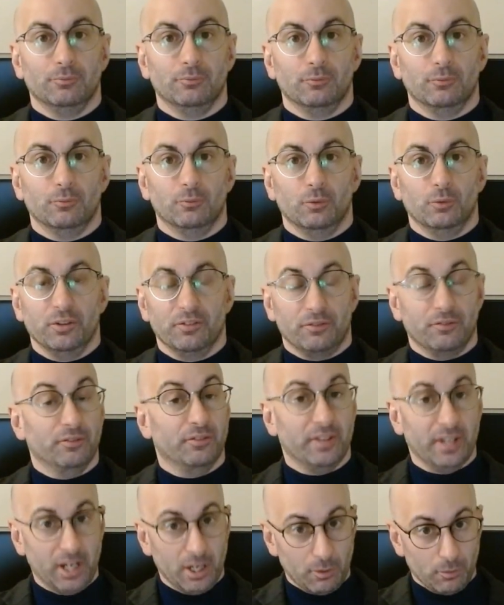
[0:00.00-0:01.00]
with
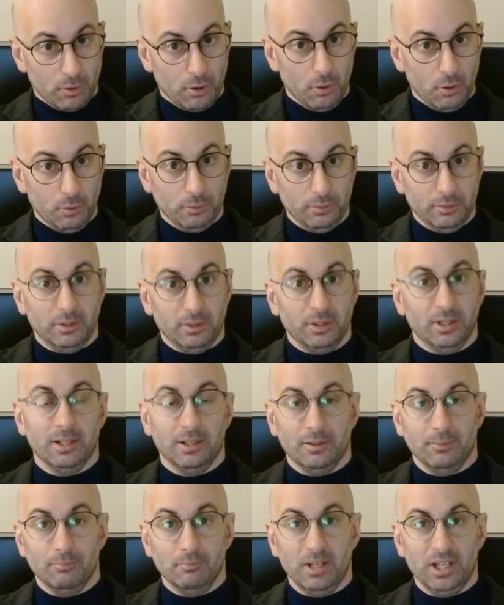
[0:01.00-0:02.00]
their own
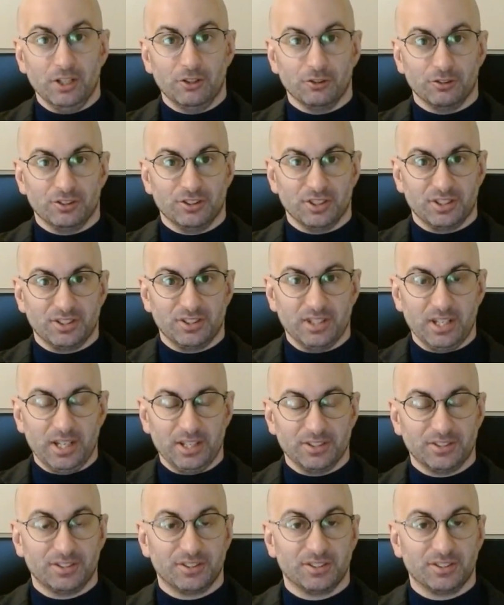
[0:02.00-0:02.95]
major success